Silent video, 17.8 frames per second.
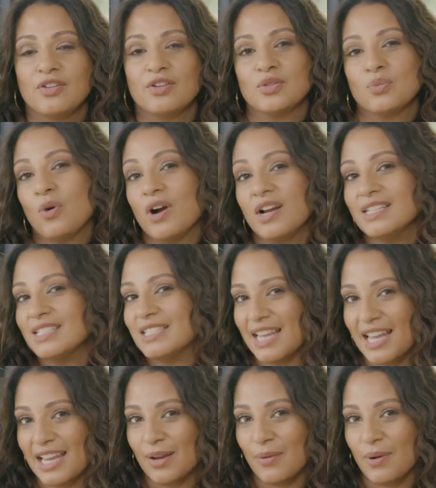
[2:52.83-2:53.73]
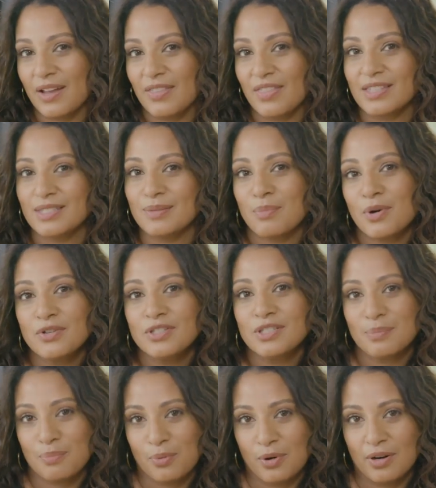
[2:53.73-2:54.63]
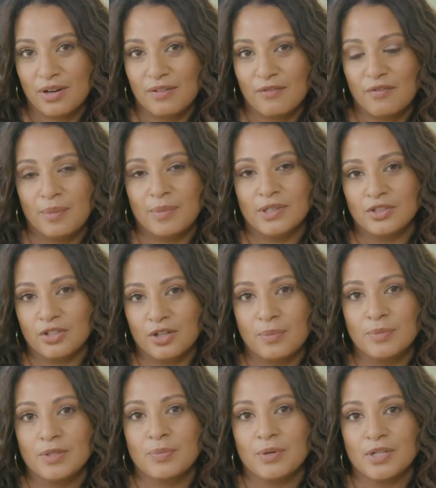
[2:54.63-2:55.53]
there's one takeaway that's most important from a derm's